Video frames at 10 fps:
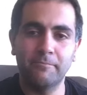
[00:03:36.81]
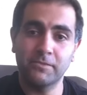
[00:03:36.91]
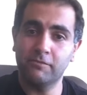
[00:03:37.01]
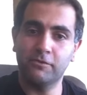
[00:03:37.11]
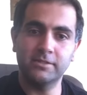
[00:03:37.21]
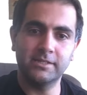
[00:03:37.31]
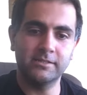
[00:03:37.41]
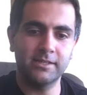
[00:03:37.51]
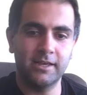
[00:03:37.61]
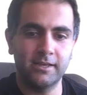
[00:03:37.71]
For
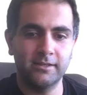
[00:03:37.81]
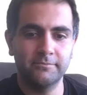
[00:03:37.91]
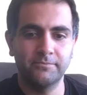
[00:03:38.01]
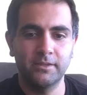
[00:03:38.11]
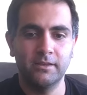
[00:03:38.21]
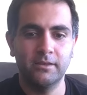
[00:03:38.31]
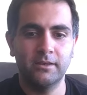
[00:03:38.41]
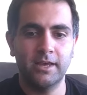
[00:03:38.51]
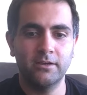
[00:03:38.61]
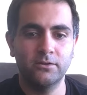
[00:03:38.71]
instance,
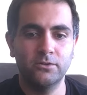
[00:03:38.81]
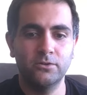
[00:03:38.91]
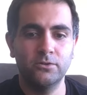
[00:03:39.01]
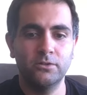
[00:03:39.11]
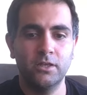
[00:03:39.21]
I heard